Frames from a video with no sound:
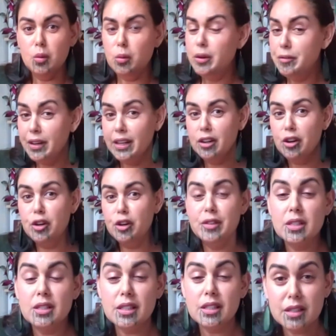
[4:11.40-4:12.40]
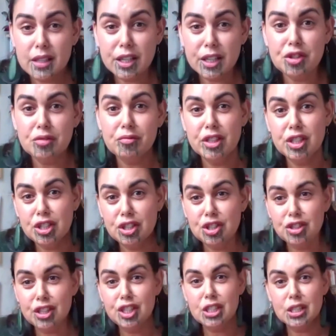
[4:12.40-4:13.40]
we've had over 600
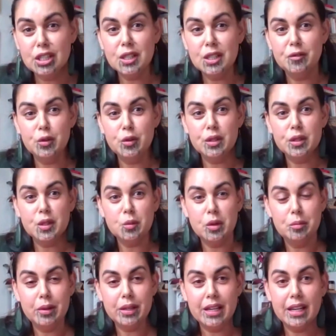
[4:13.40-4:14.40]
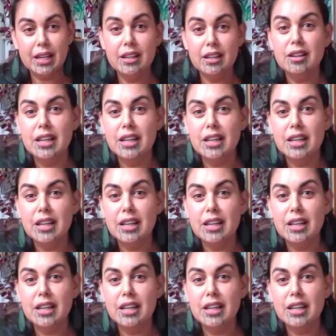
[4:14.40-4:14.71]
registrations for this webinar.